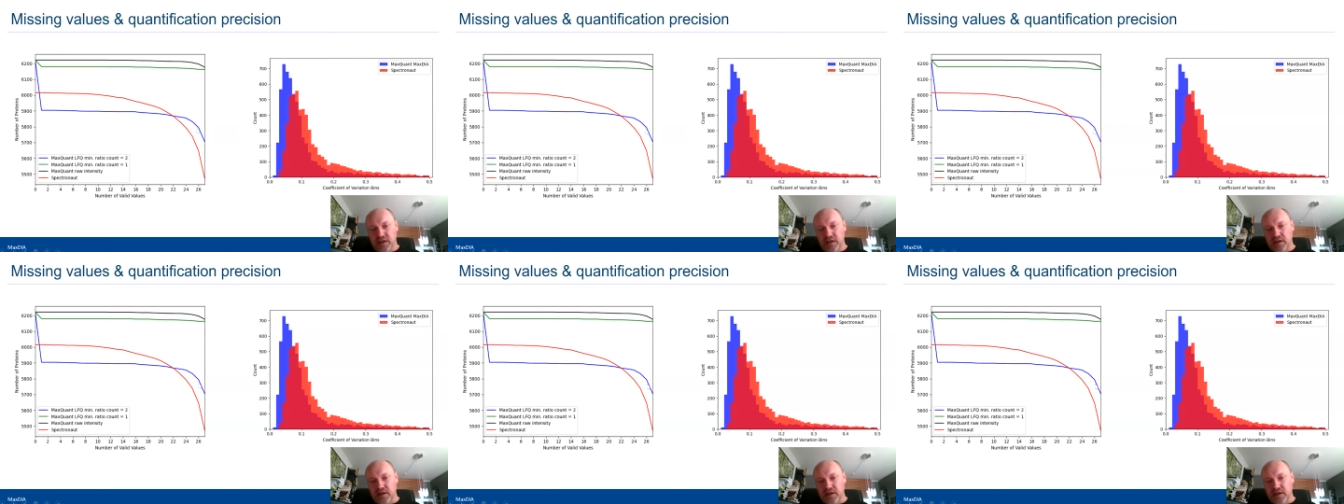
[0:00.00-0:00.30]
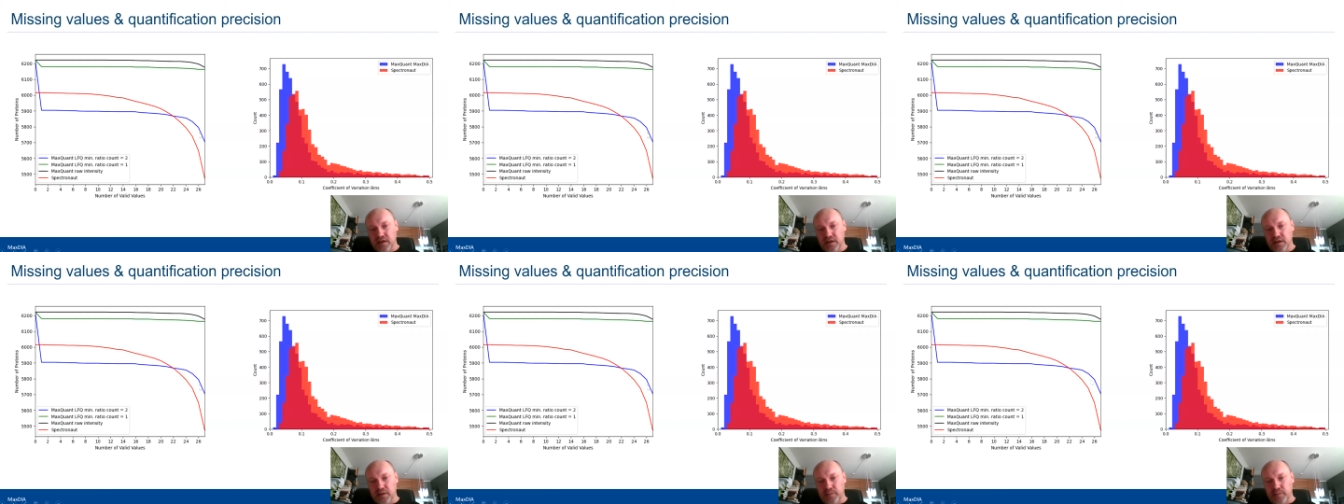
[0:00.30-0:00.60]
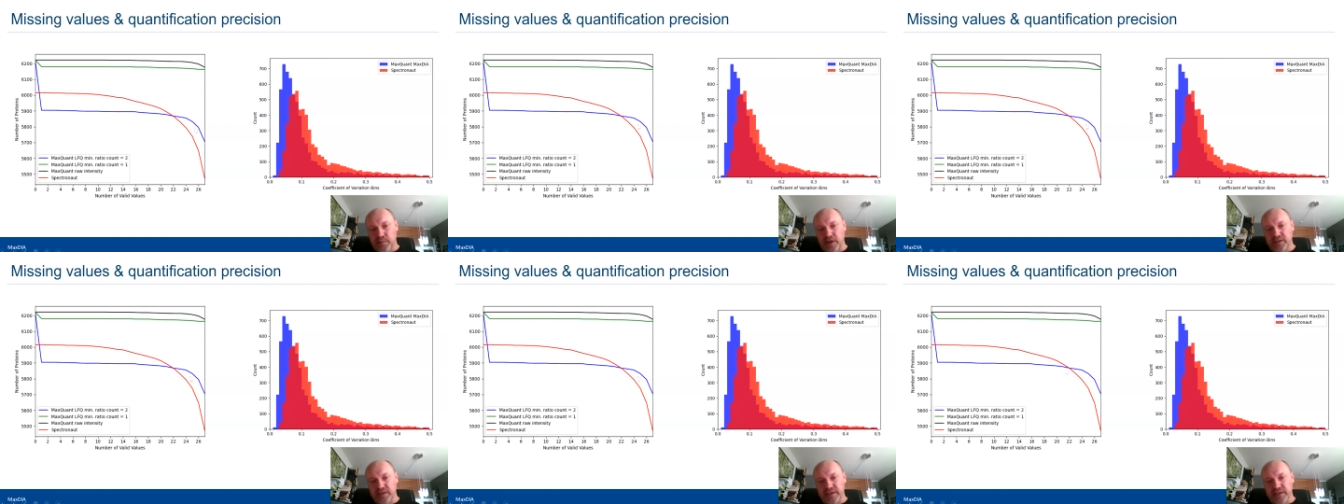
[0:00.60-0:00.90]

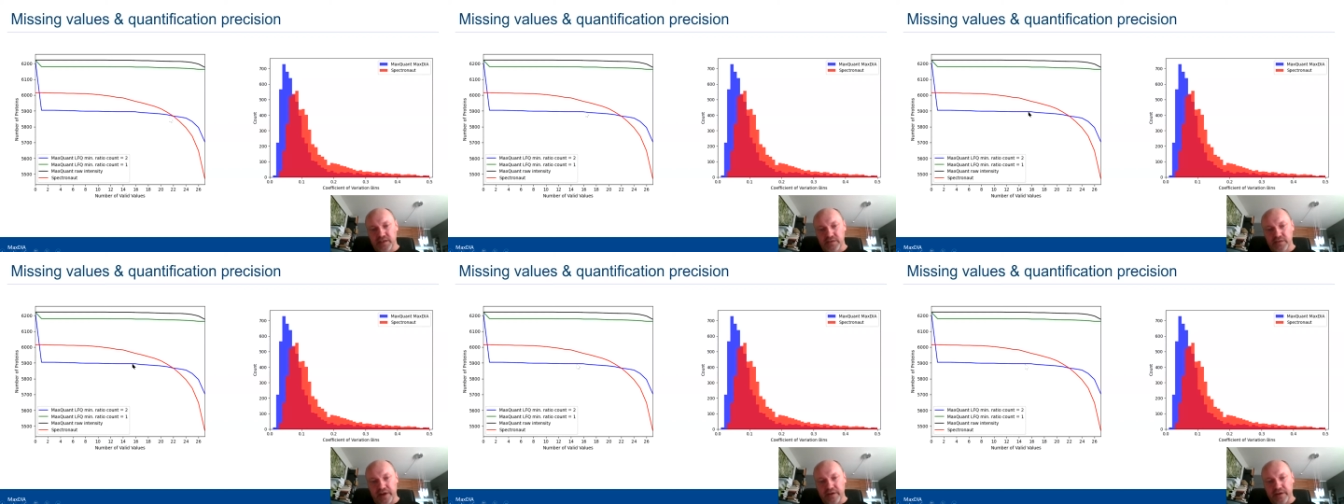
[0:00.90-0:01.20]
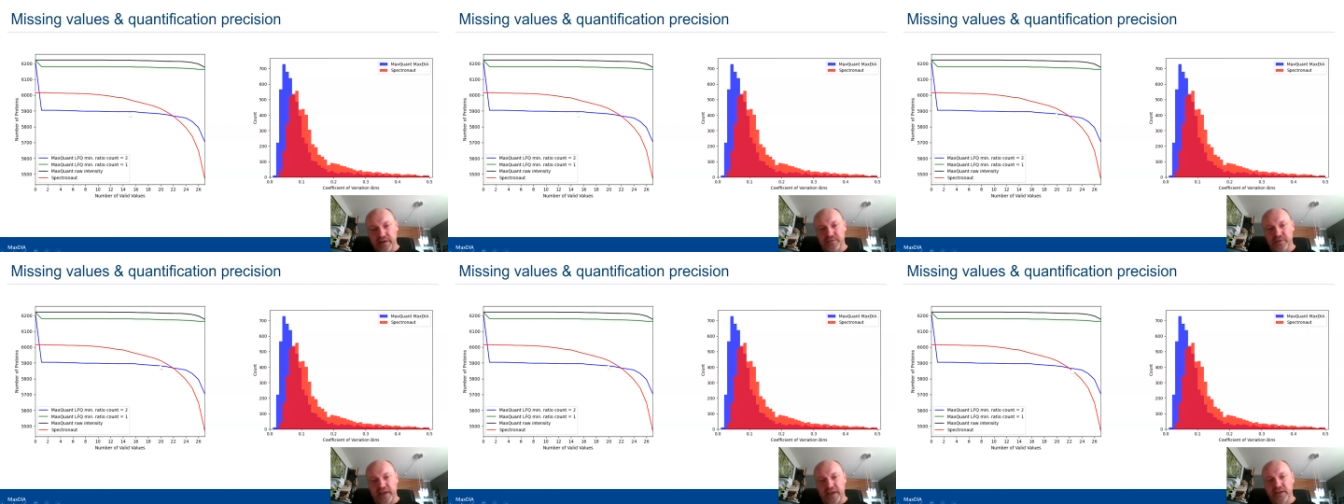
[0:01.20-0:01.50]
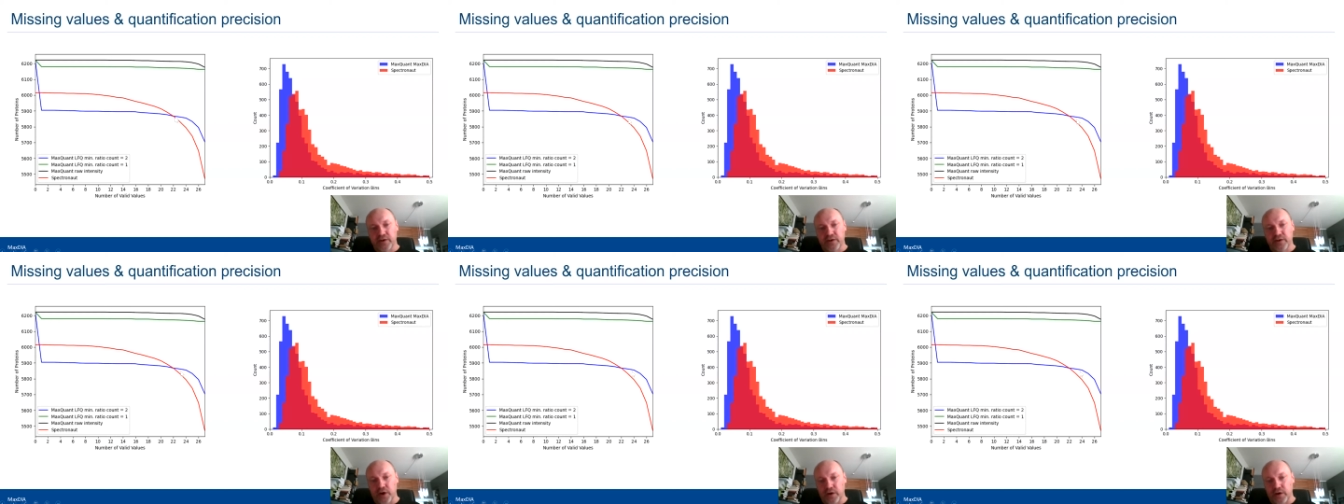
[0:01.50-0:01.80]
But it's actually a very
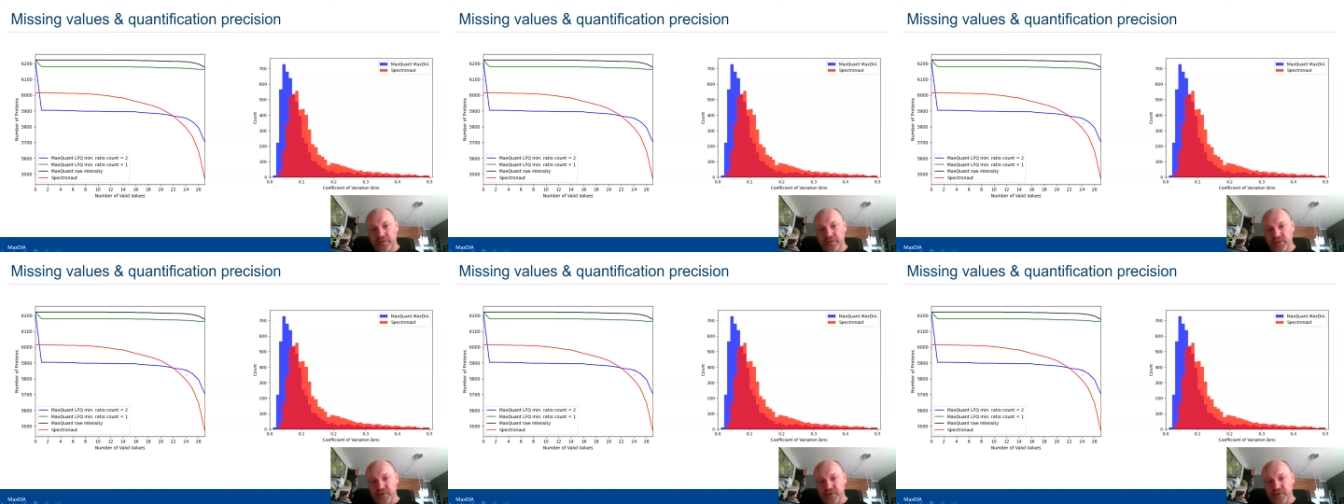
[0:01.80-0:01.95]
flat curve.